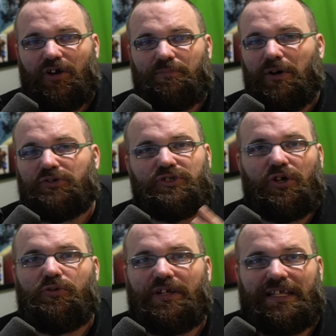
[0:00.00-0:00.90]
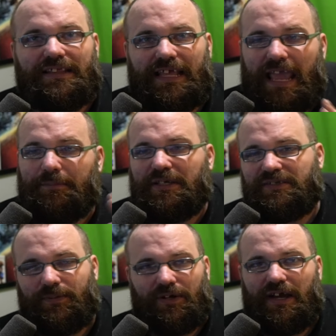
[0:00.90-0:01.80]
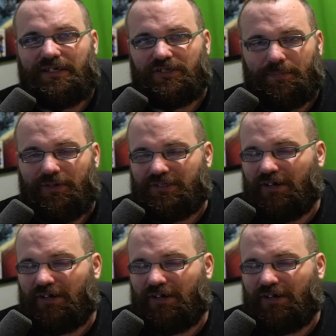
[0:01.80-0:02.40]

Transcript: most sold in the gaming sphere, I suppose.